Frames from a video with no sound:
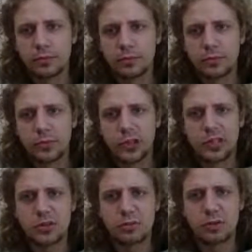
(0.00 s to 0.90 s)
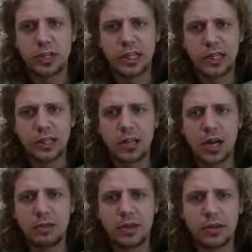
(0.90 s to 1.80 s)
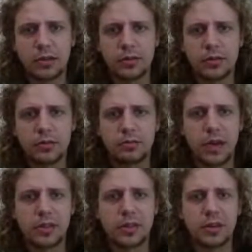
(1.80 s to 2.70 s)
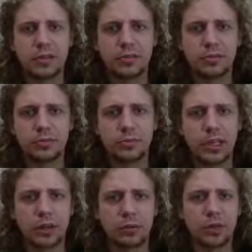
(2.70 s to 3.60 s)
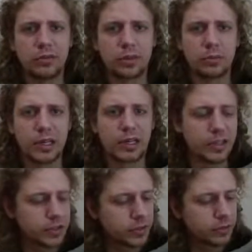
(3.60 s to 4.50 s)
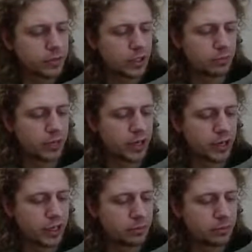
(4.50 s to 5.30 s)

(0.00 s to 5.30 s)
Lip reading: This is a pretty common method of getting rid of your weakness in the pawn endgame.